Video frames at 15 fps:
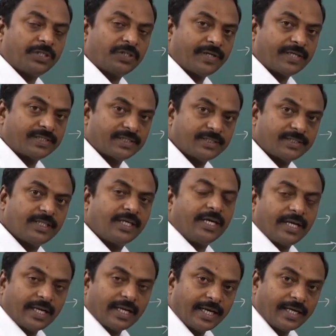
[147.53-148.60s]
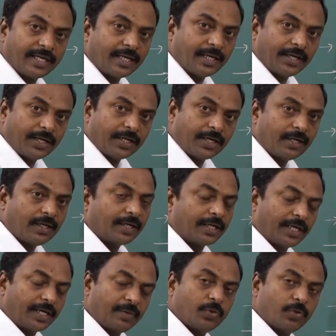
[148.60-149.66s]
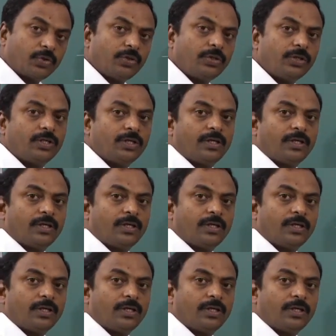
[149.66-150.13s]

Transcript: devices like keyboard